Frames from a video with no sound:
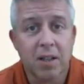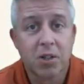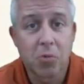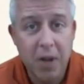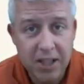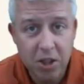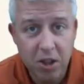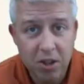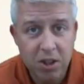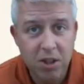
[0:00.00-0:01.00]
Sweet
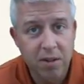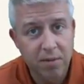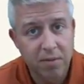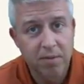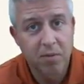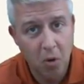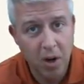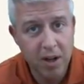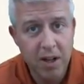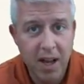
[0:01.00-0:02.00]
Search,
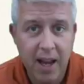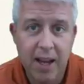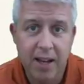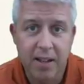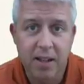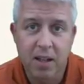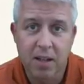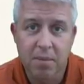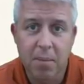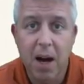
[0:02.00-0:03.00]
one, and
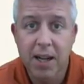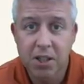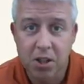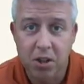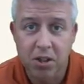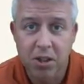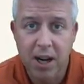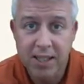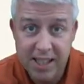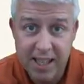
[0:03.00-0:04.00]

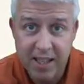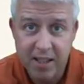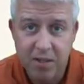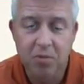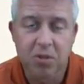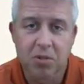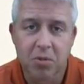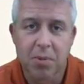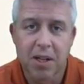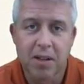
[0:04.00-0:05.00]
iSeek, which
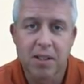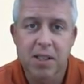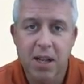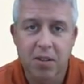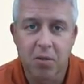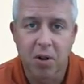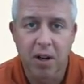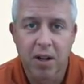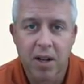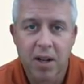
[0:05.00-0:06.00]
will be the second one.